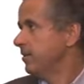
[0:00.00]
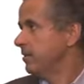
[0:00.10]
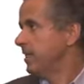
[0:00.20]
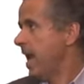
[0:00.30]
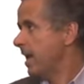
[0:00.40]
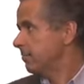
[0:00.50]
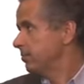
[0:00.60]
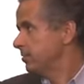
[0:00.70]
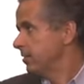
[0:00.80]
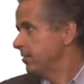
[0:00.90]
That
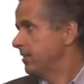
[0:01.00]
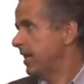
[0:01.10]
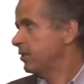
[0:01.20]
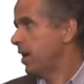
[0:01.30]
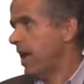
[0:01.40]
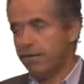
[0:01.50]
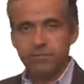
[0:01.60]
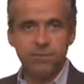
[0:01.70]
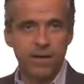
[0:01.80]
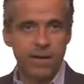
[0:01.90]
you have
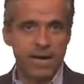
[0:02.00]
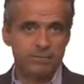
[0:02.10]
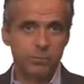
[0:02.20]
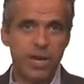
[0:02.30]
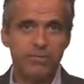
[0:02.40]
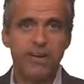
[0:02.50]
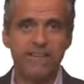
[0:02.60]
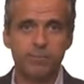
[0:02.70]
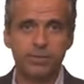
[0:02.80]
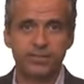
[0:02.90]
a
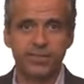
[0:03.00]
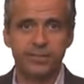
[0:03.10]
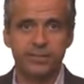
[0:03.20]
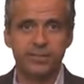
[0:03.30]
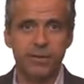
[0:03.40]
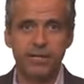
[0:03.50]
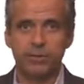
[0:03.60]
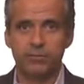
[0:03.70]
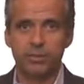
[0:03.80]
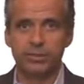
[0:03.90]
25% rate
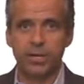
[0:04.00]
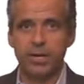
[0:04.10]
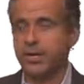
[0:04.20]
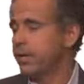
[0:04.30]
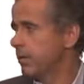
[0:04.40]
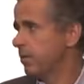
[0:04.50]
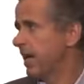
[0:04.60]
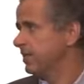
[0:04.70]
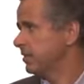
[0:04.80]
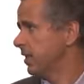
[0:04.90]
of return here,
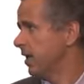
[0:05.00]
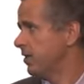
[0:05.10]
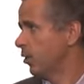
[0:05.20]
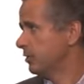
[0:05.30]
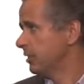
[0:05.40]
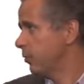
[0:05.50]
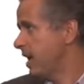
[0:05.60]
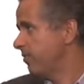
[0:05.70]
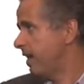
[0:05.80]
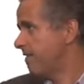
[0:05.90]
right? The
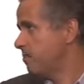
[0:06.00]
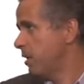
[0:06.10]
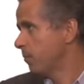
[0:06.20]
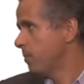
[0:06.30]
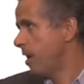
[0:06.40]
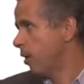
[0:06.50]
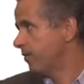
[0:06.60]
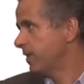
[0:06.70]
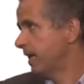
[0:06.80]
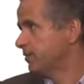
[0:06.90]
25 million
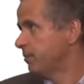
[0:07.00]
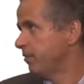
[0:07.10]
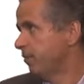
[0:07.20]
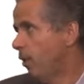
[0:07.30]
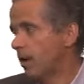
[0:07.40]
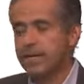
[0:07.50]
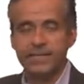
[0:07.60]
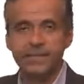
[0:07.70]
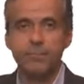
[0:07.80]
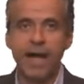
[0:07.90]
payoff comes before
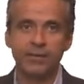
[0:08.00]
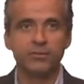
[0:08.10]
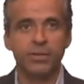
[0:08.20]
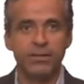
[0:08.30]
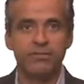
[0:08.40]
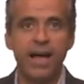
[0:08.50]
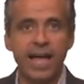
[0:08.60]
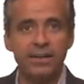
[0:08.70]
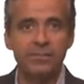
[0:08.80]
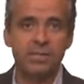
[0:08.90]
the minus 25.